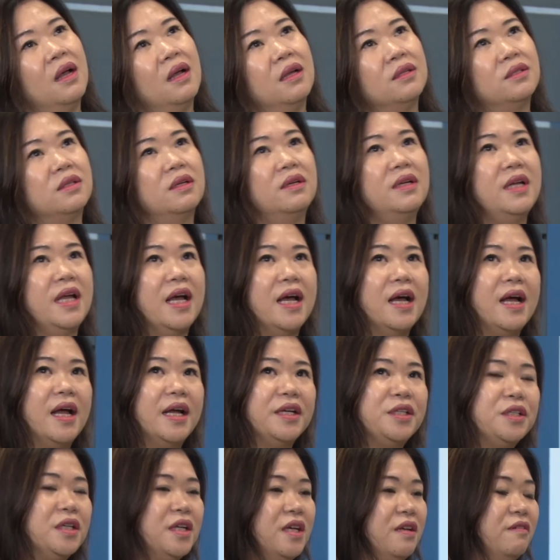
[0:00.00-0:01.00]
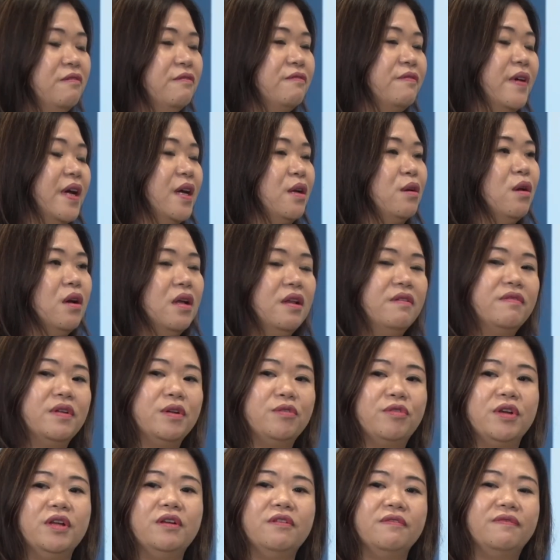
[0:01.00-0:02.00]
So yeah, actually, in fact, not even
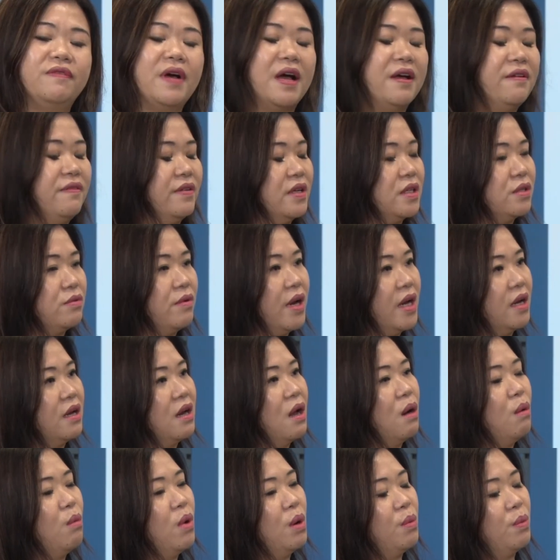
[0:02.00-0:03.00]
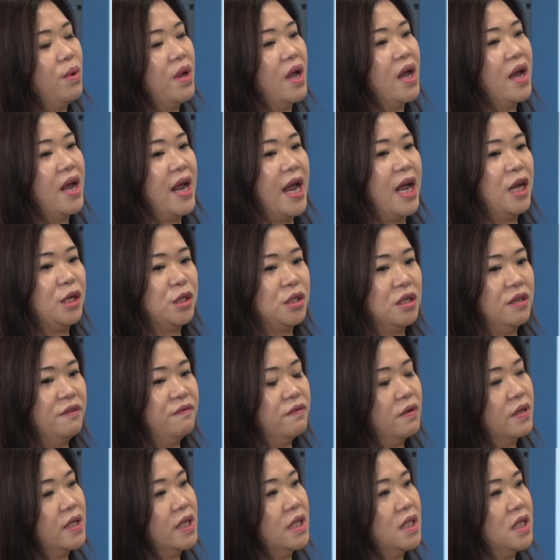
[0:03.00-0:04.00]
3 to 5 years. Right now, what we are actually
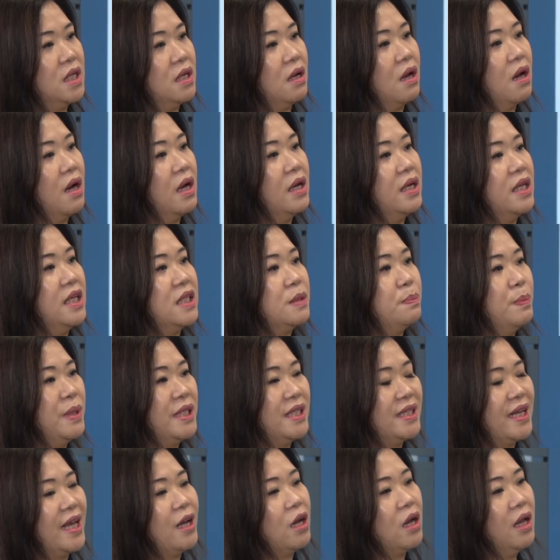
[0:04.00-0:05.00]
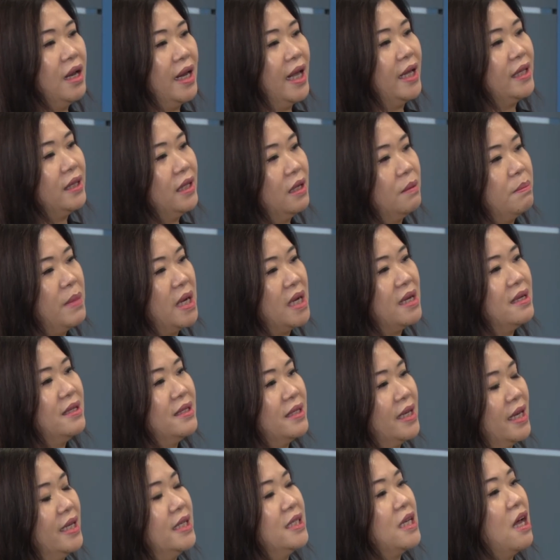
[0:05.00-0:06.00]
focusing on is, besides collecting, making
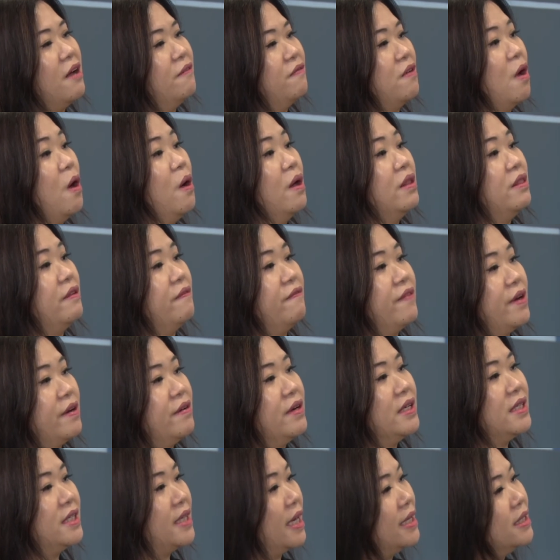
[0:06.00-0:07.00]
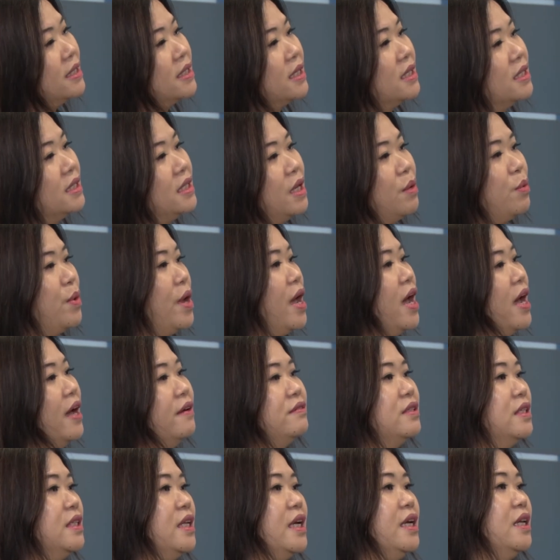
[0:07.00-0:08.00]
sense of all the various sensors that we
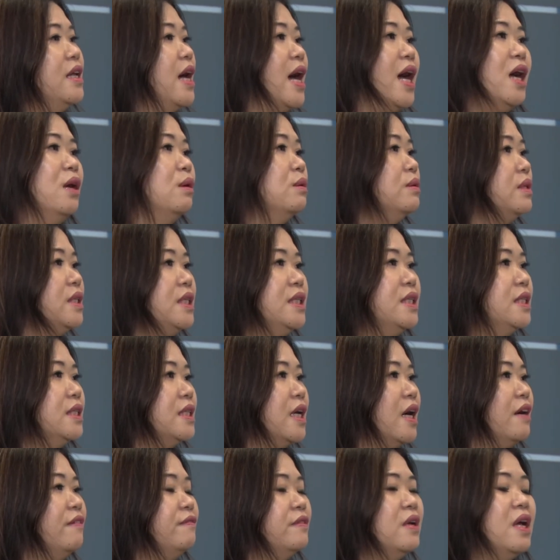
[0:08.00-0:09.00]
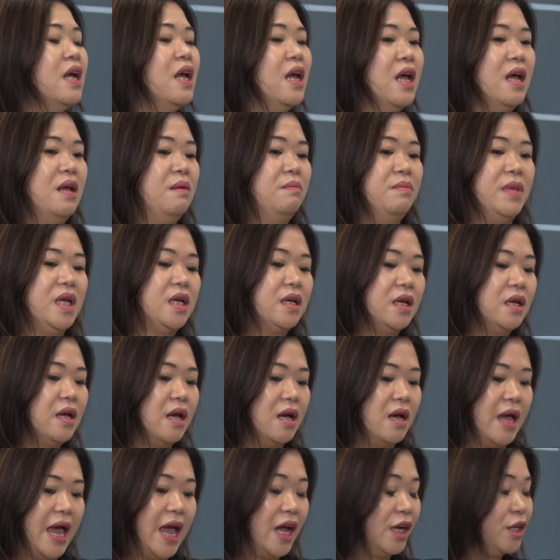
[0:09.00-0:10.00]
have today, the IoT stuff, and making
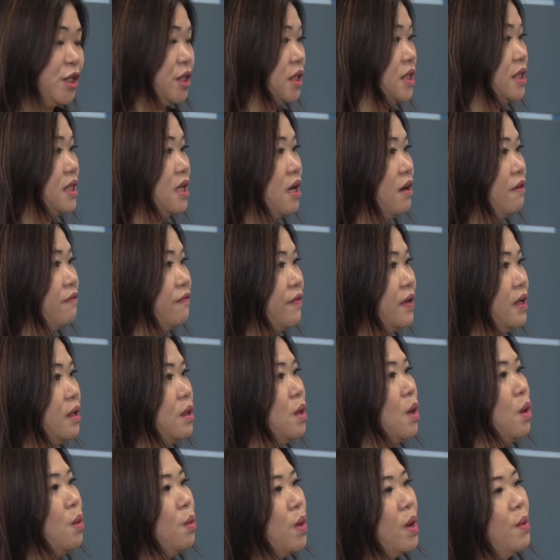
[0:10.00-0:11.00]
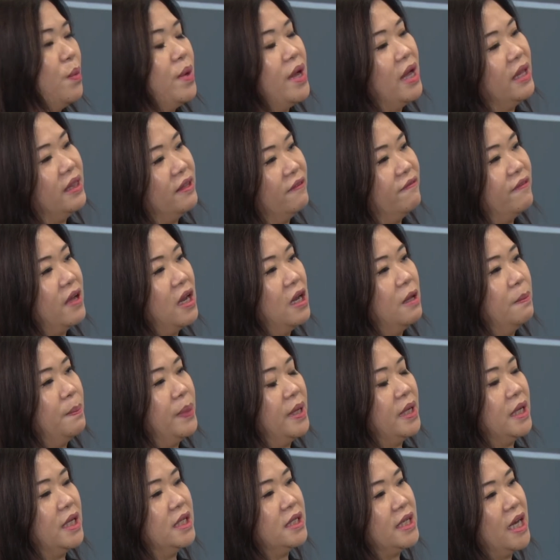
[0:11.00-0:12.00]
actions of it, what we are
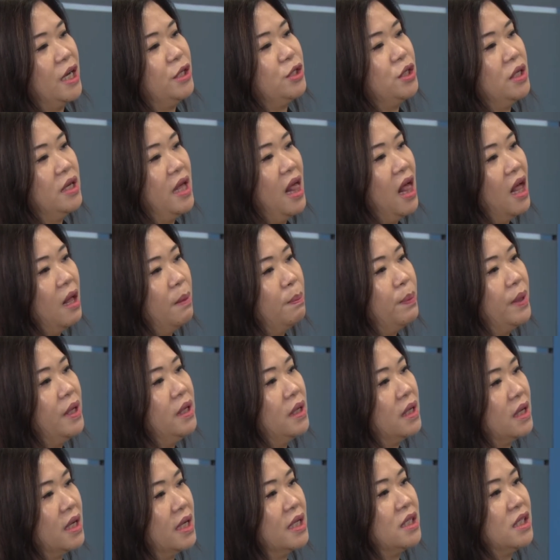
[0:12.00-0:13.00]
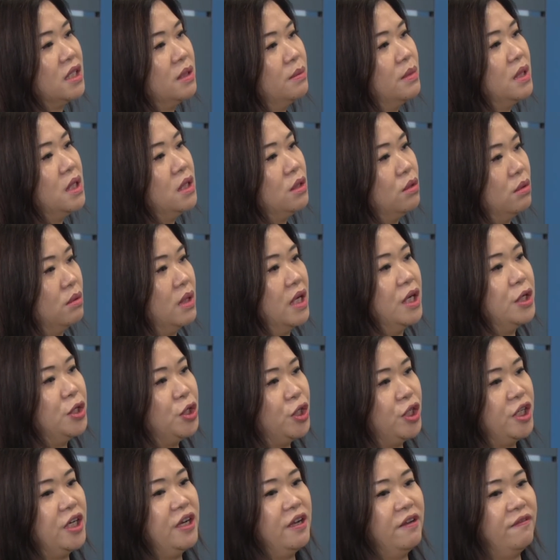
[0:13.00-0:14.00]
developing is actually helping the customer to
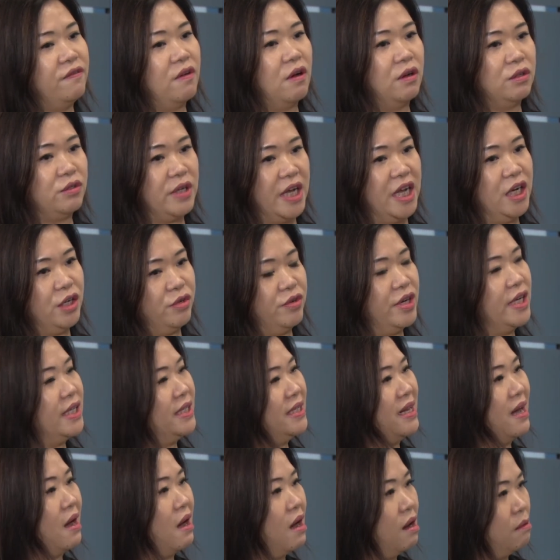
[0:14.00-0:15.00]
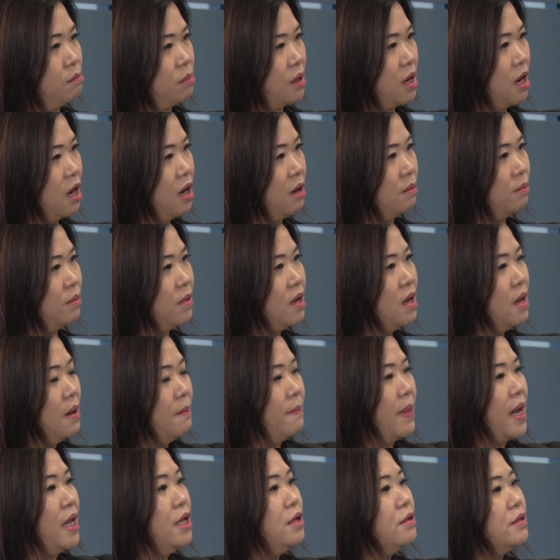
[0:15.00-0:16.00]
achieve or to address their outcome
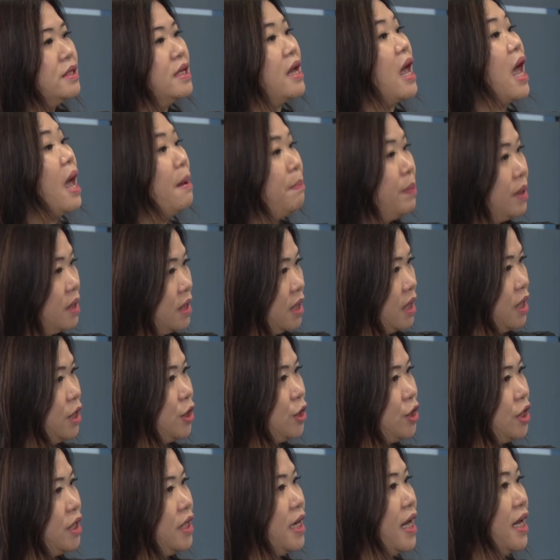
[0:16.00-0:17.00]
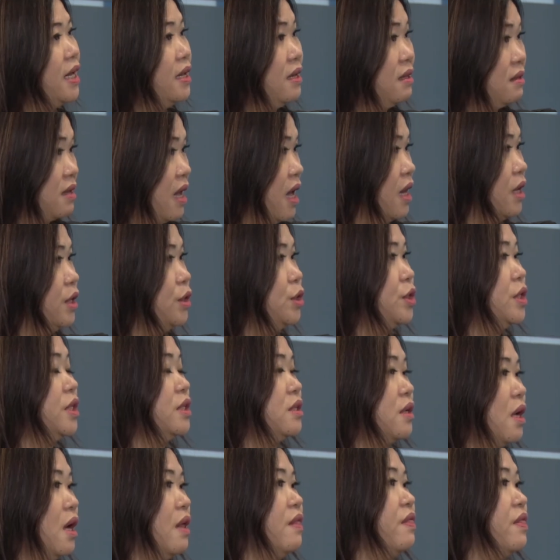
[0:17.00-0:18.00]
by using application and
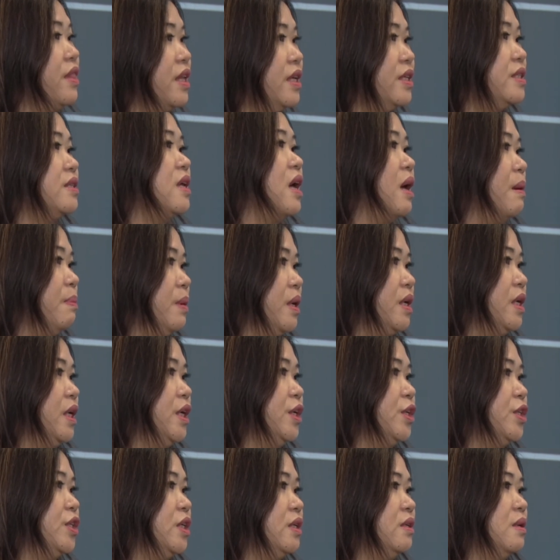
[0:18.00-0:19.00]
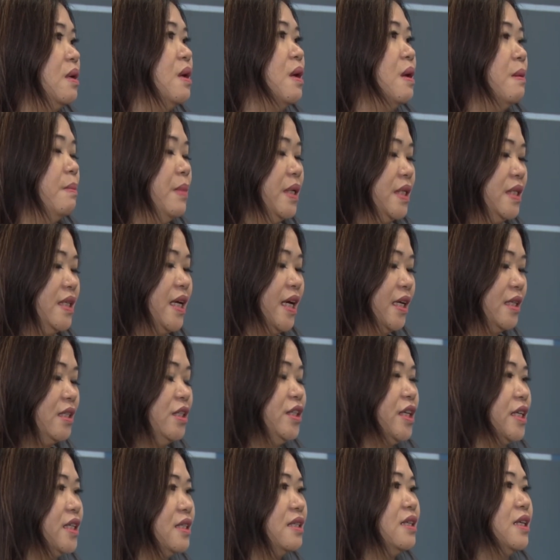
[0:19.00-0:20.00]
intelligence on this application, besides
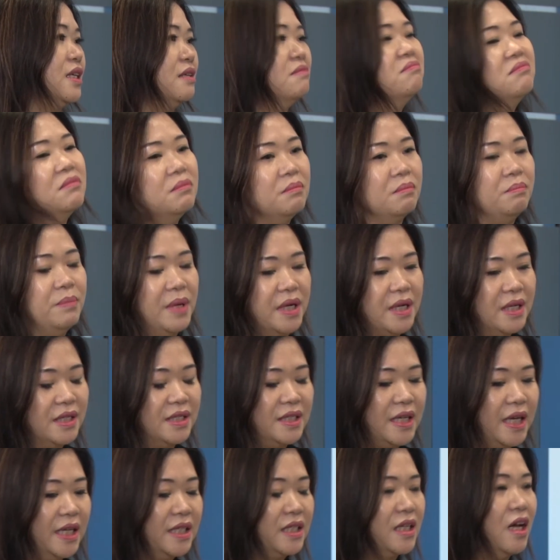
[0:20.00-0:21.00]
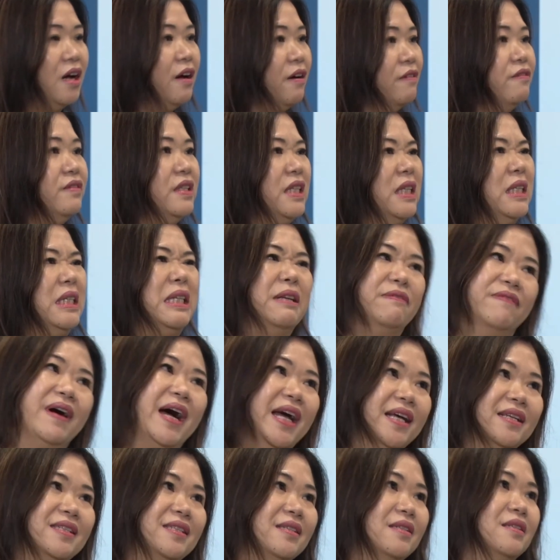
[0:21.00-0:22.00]
just making sense of the
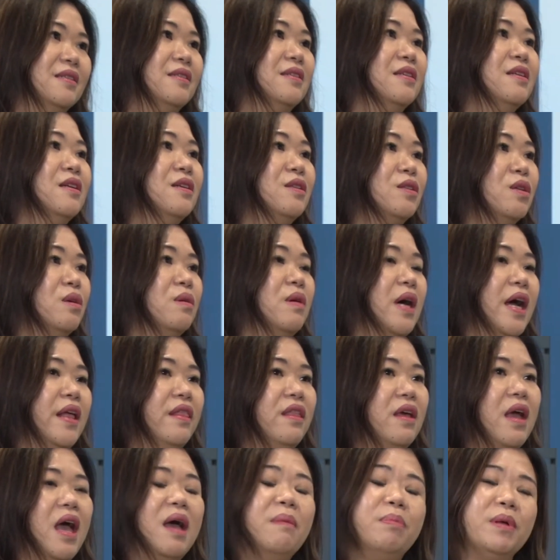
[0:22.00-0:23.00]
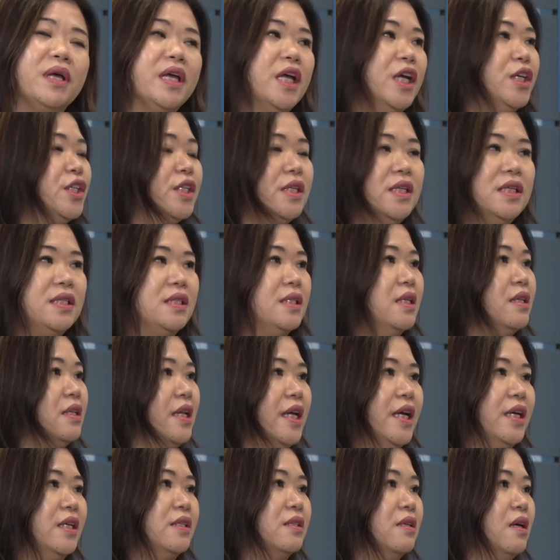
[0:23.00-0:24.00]
devices. So I think application is the
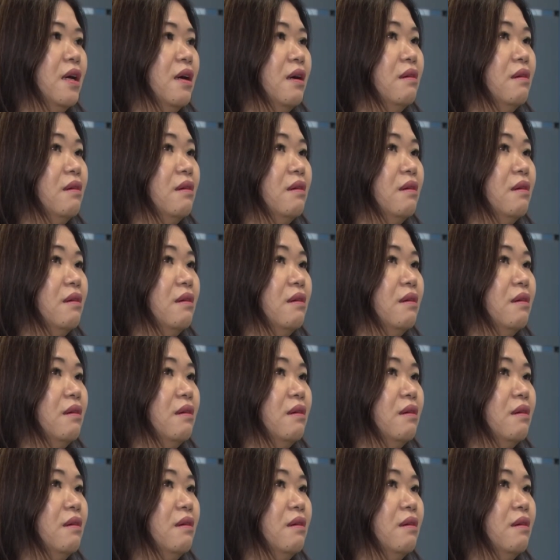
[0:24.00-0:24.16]
next